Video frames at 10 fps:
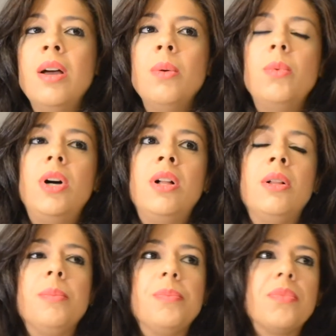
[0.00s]

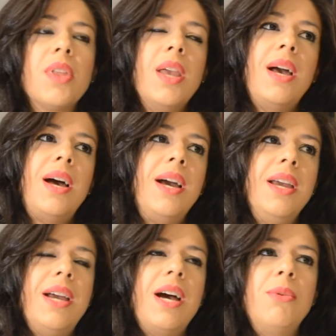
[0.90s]
Well,
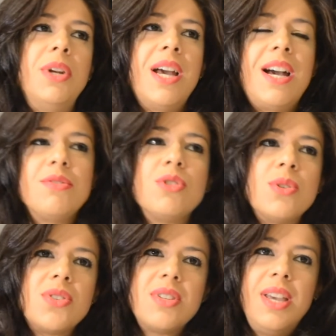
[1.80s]
I would have to
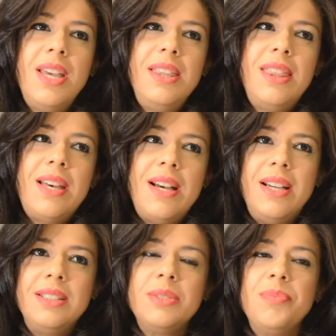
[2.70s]
say
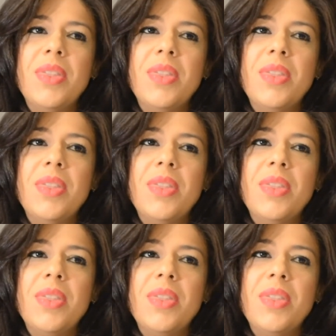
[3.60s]
that